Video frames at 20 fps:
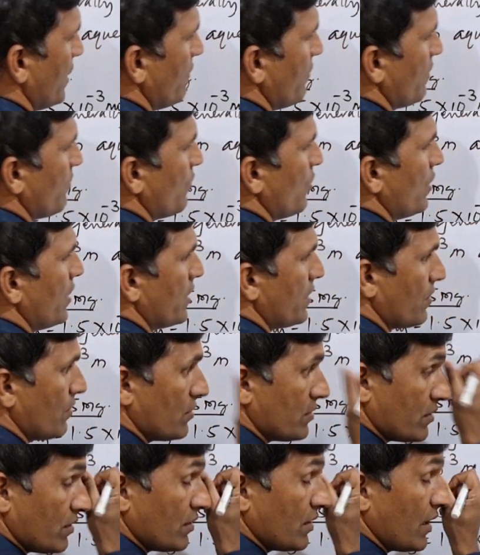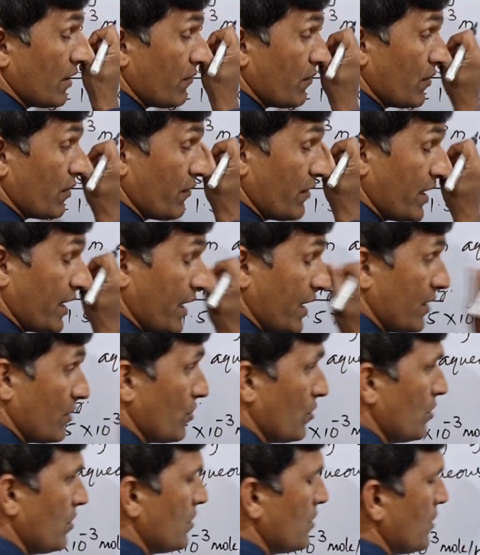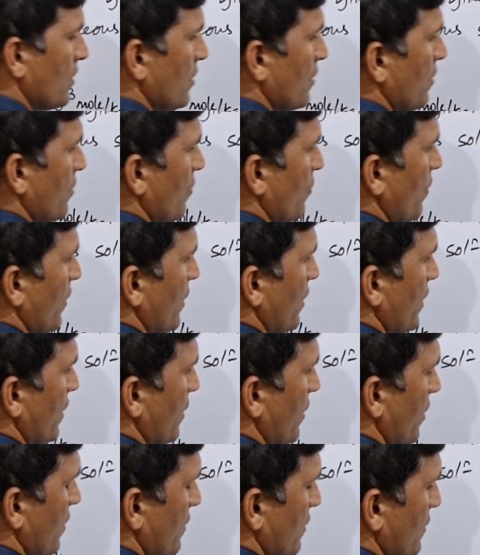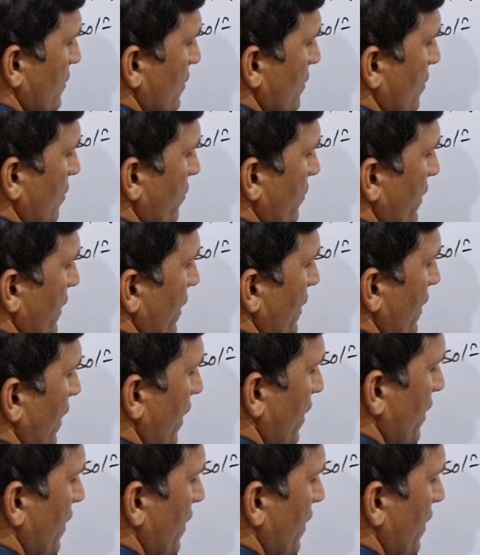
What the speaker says: given molecule. So therefore we can do what? This is how we can